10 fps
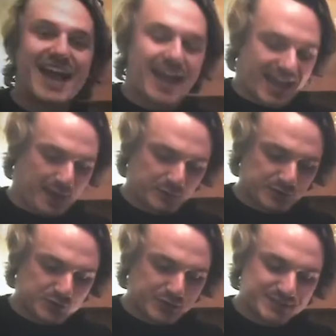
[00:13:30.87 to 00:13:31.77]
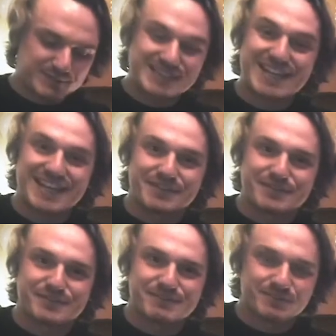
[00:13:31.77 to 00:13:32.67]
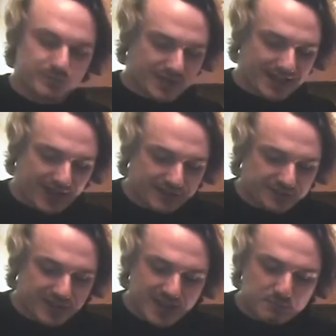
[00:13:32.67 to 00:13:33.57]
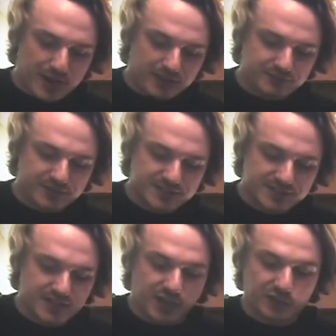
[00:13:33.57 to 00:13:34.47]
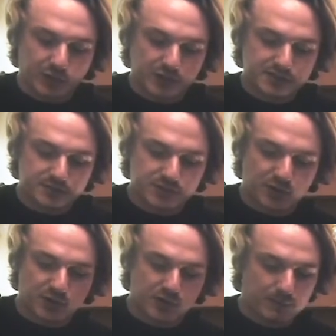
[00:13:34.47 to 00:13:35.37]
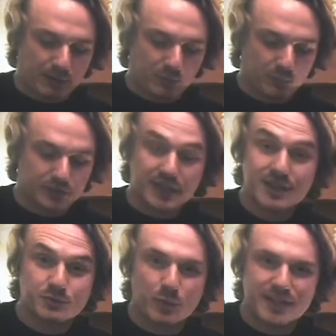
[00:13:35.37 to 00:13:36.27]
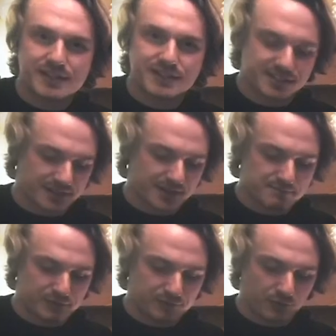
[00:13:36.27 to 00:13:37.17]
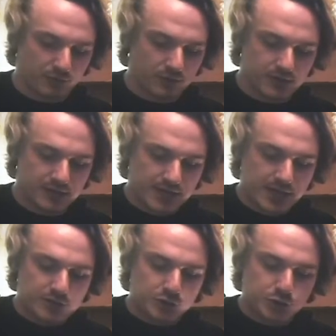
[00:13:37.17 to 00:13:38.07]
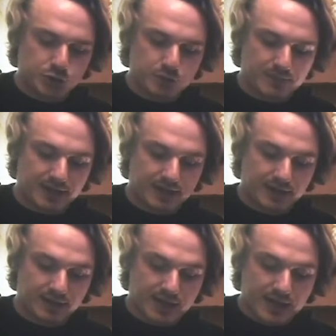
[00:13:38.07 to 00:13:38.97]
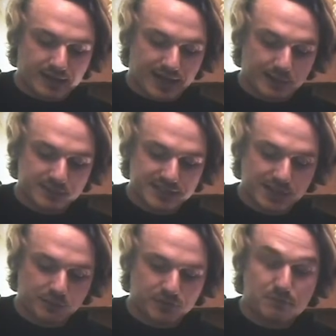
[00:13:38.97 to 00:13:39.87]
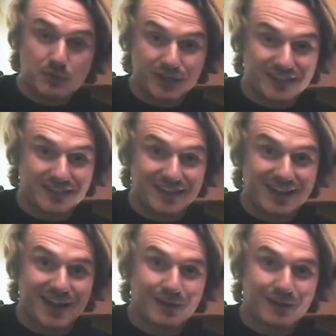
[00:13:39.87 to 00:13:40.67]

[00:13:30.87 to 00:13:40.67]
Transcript: It was Christmas Eve, and after their breakfast and lots of talk about what they had witnessed the night before, the shoemaker counted out the money they now